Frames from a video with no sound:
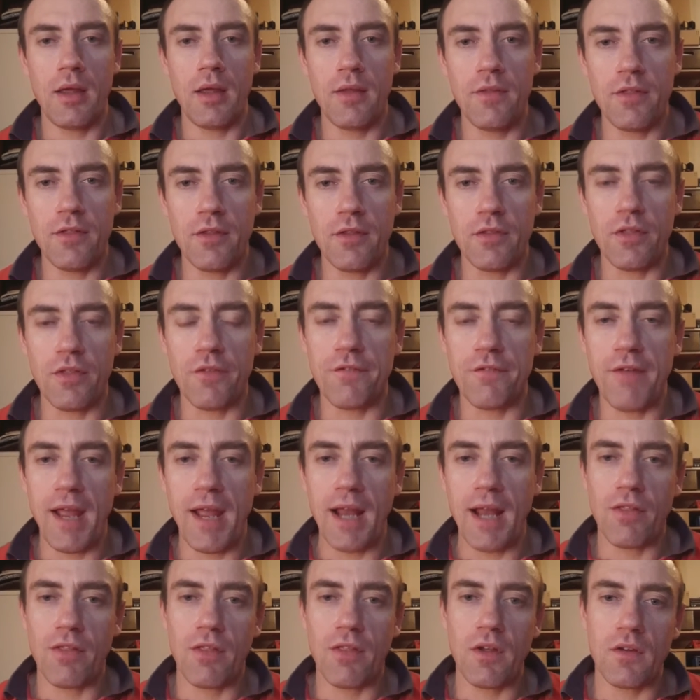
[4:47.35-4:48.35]
The
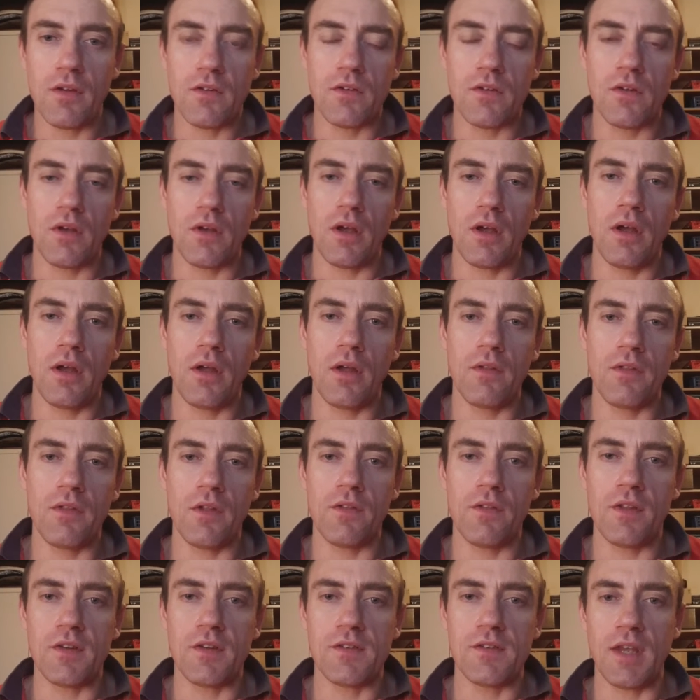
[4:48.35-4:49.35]
fact that
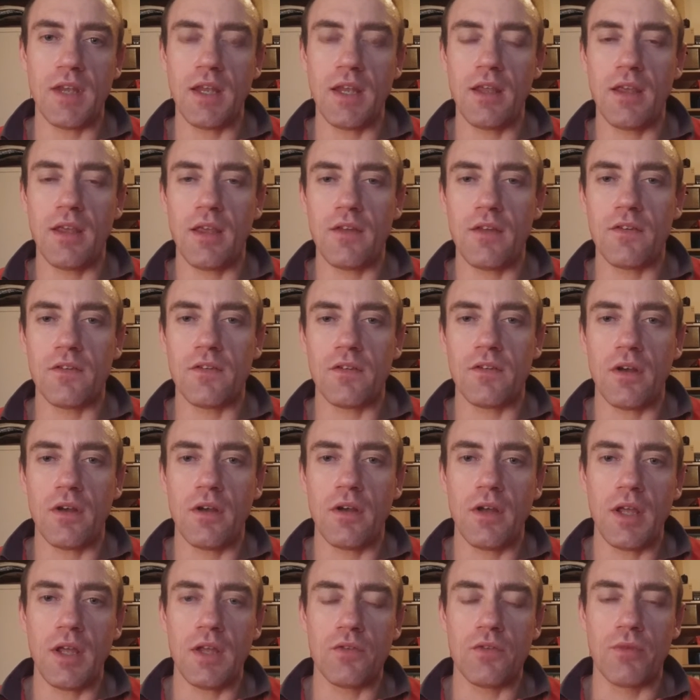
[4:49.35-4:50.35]
that zinc is
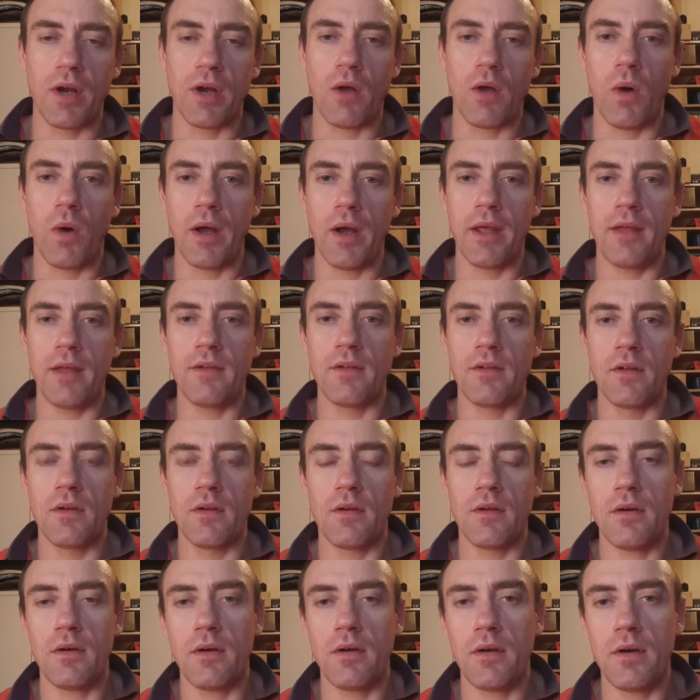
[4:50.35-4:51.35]
required
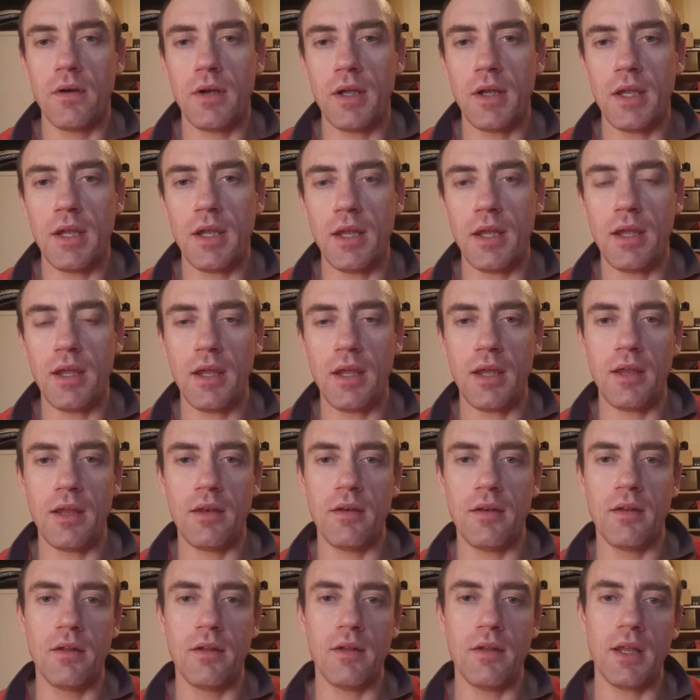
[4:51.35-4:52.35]

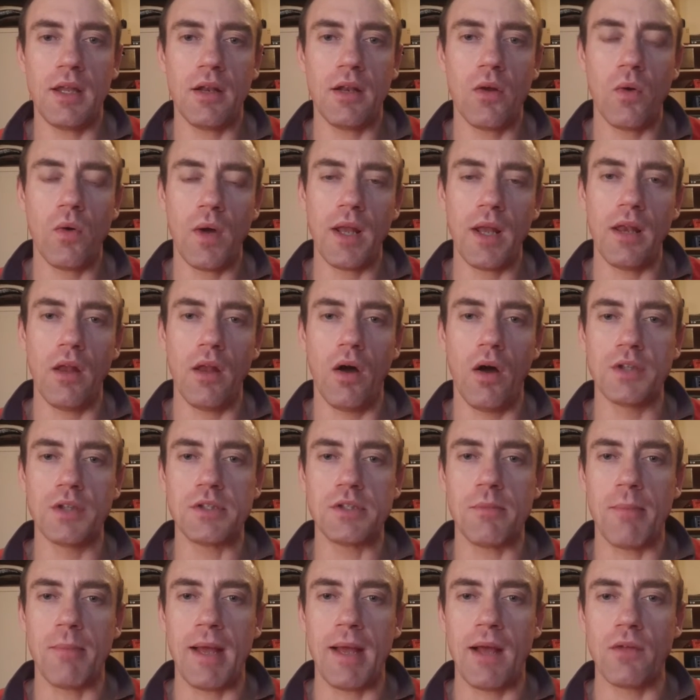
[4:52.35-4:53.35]
in quite
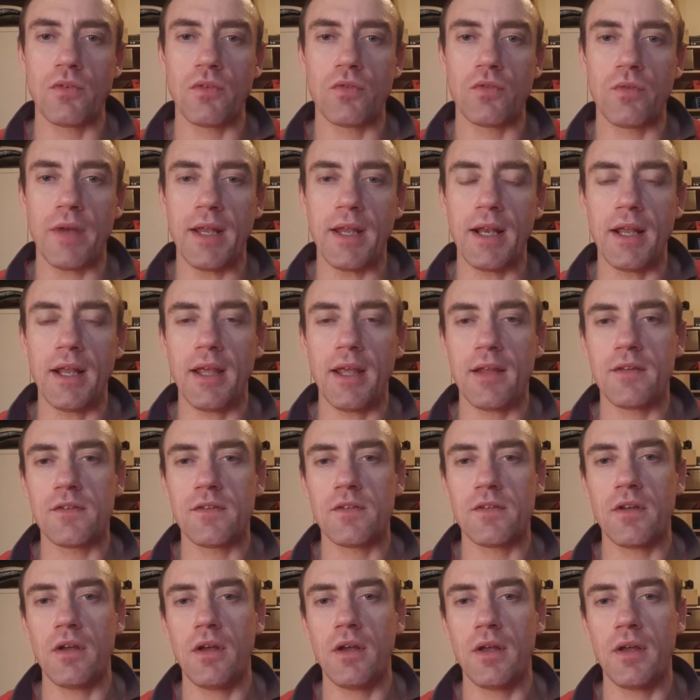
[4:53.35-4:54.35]
large amounts, really.
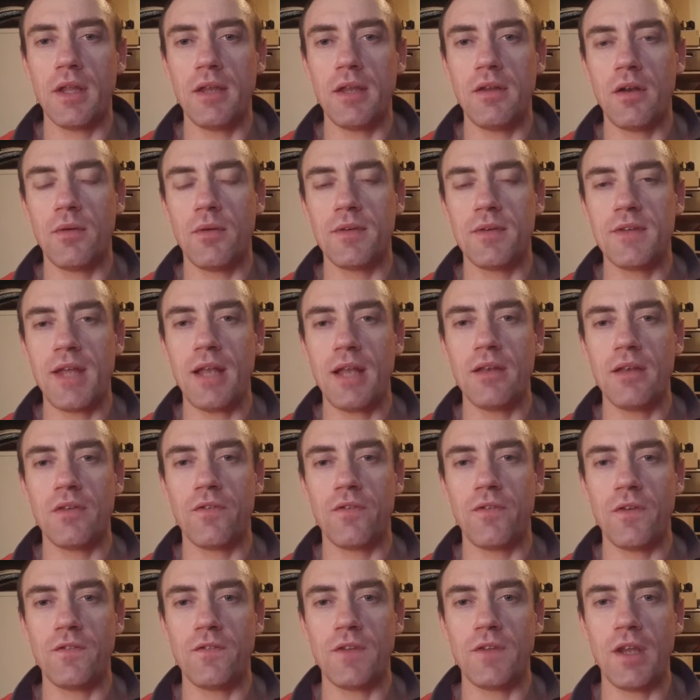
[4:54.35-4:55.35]
It's 10 to
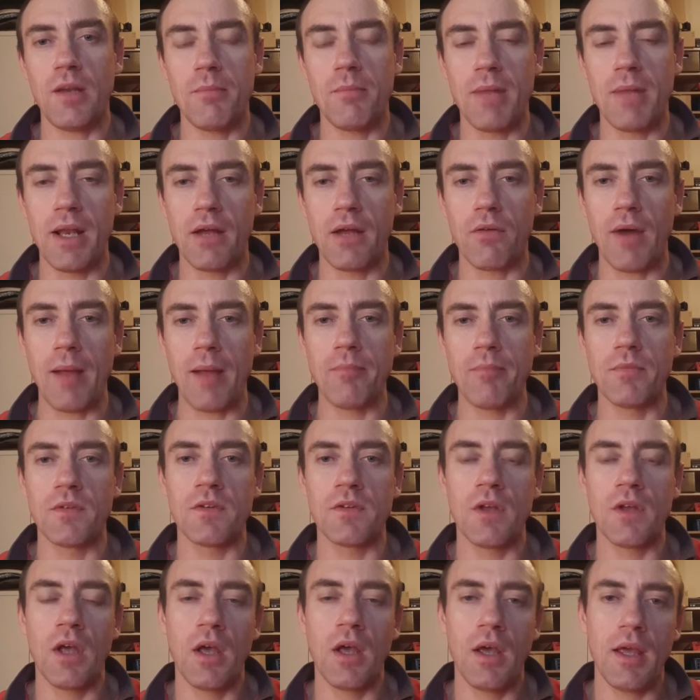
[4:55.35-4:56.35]
15
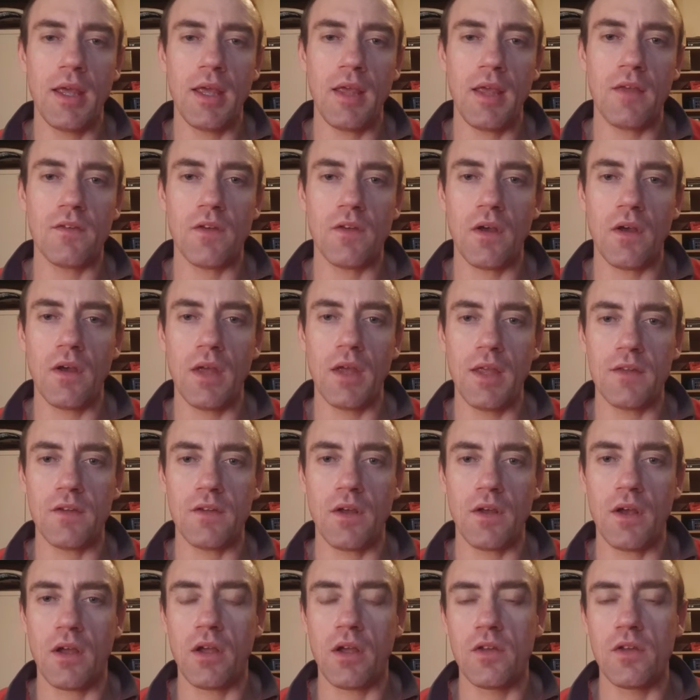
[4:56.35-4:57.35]
milligrams is a
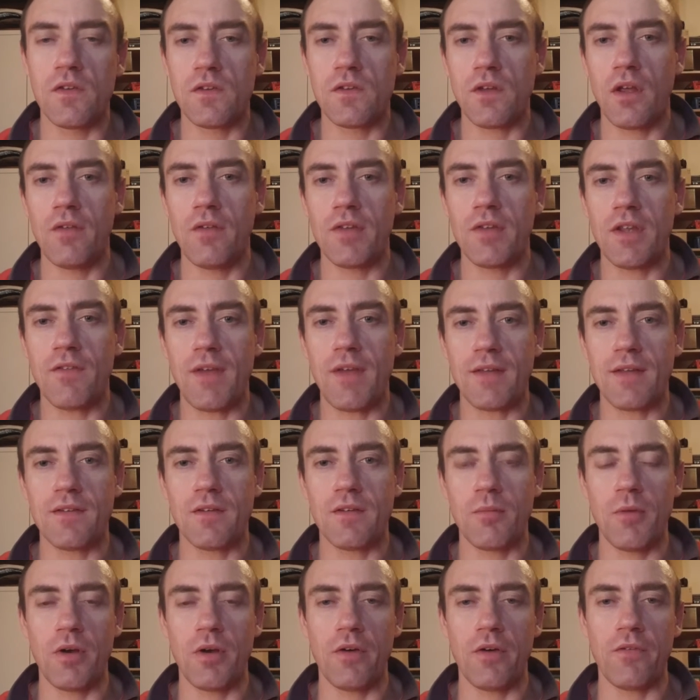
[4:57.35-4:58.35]
conservative
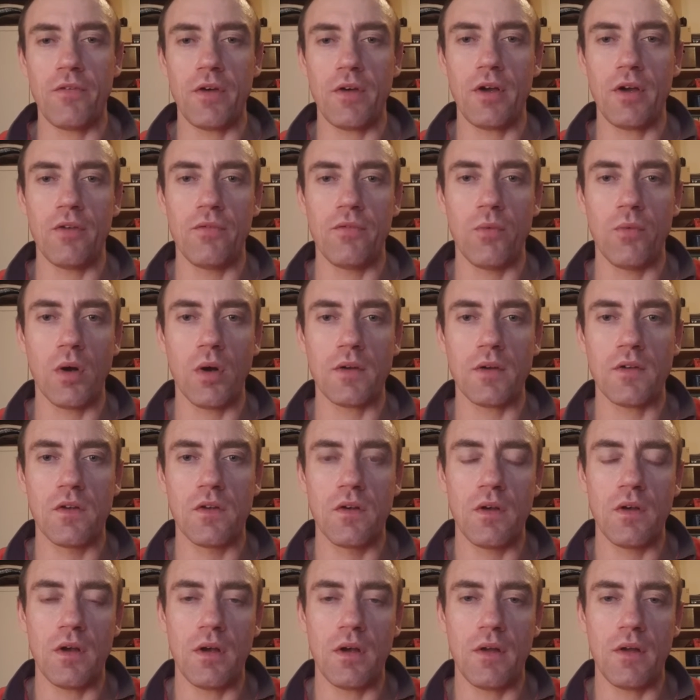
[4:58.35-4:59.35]
estimate of
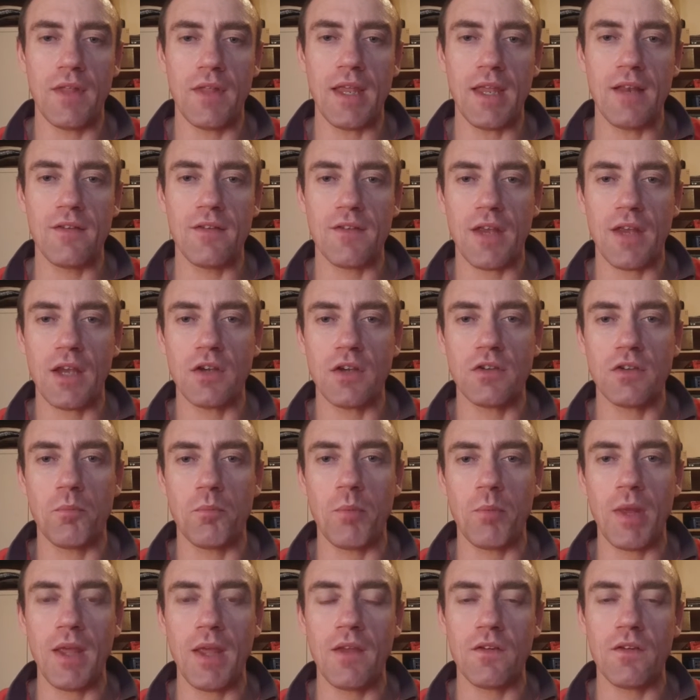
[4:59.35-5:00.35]
what the intake
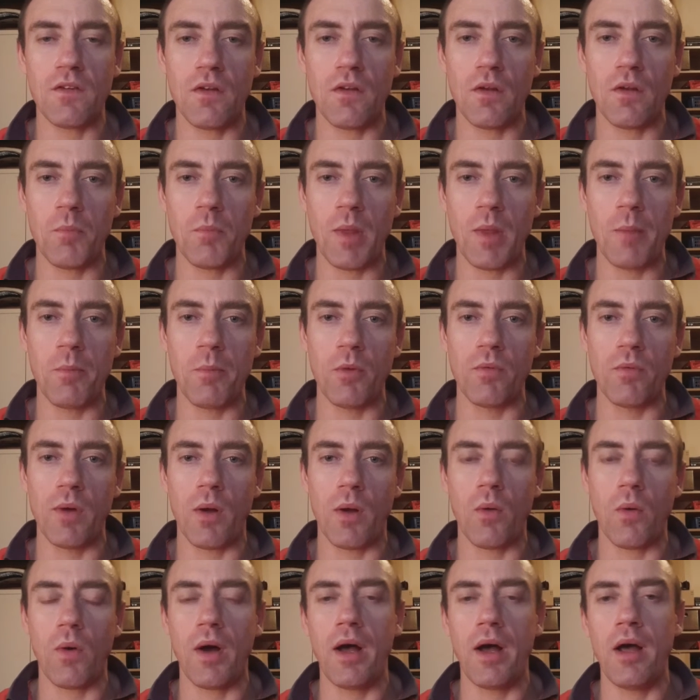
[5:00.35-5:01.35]
should be. Certain people
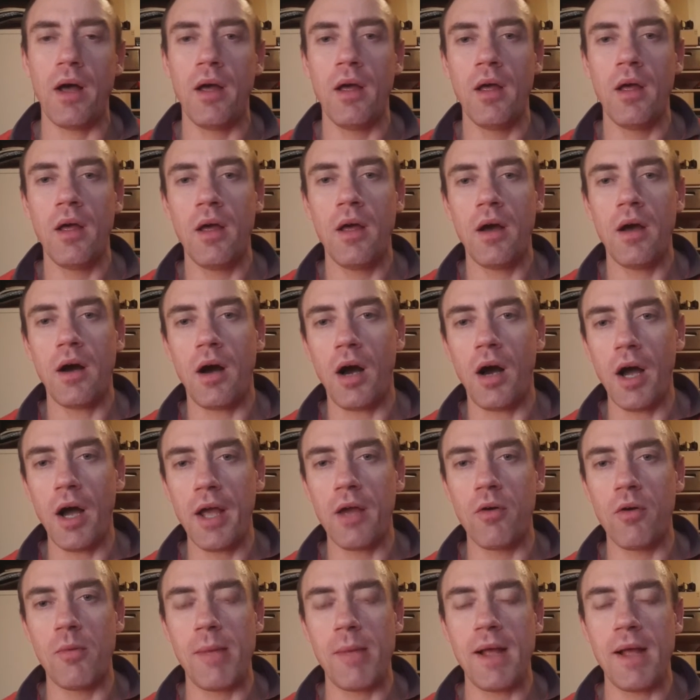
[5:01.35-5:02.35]
require
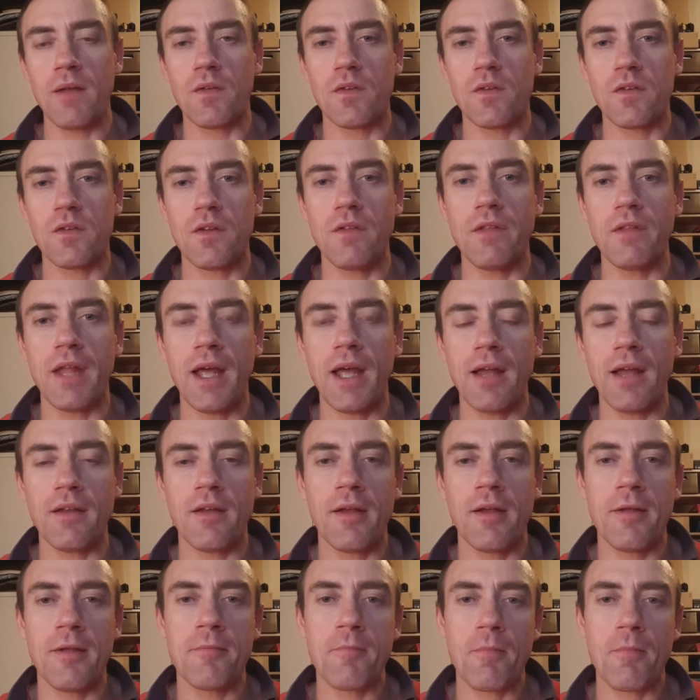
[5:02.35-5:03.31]
higher amounts than that.